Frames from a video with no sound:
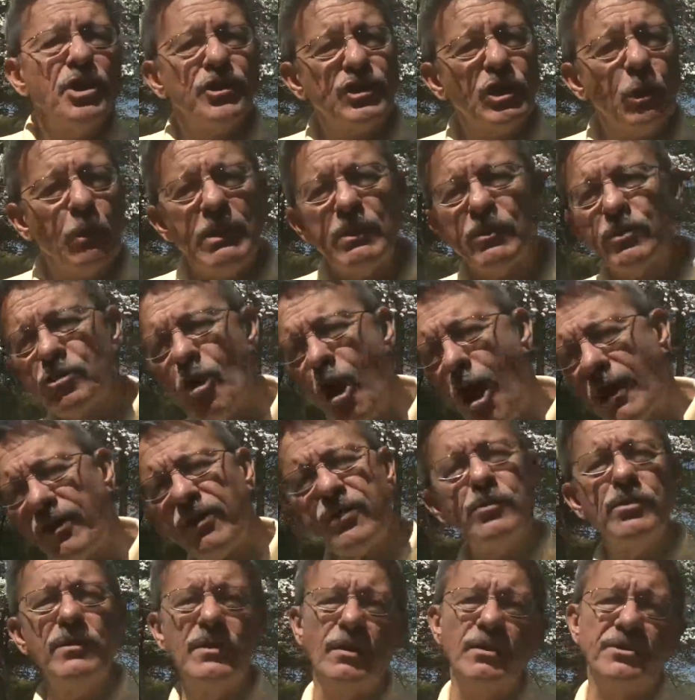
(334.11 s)
So we've
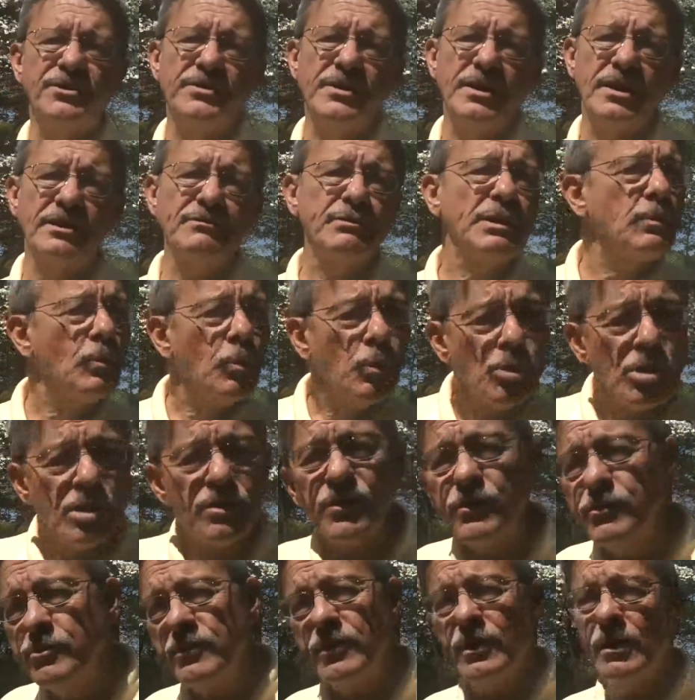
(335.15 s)
talked through those things. We've
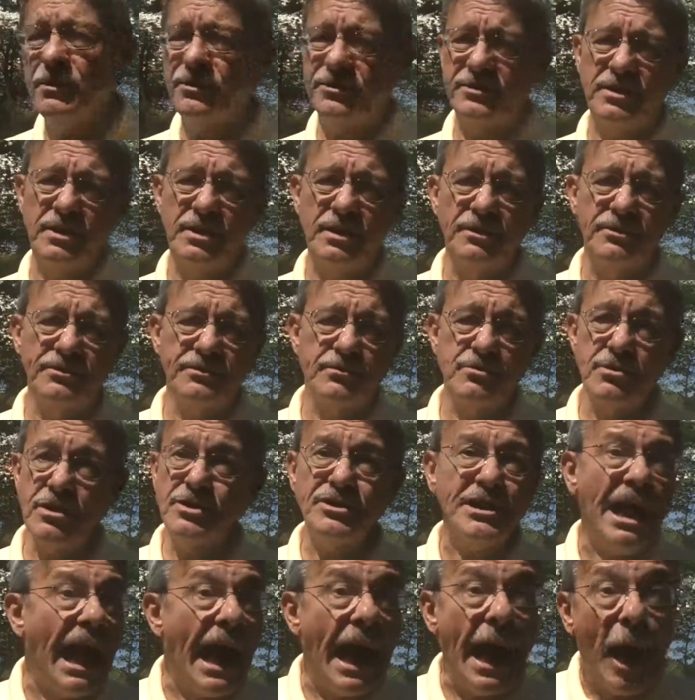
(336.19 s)
worked through those things for a
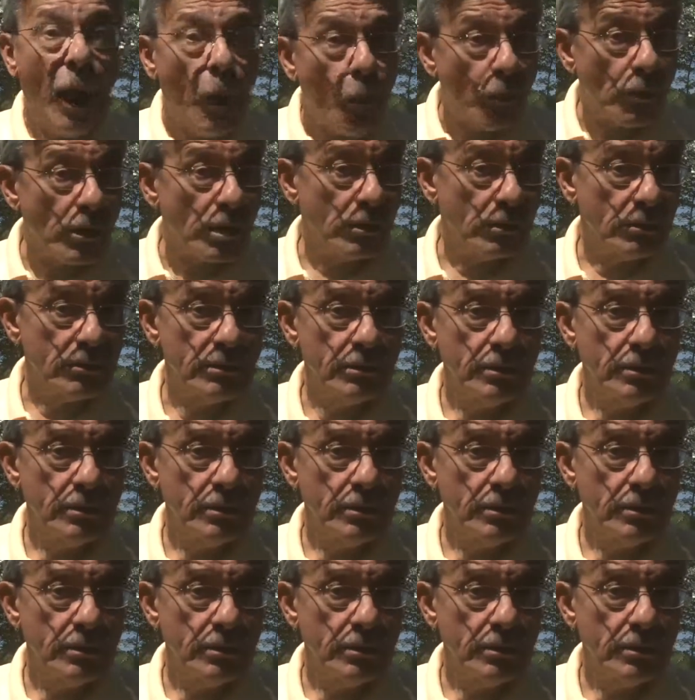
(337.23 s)
good hour.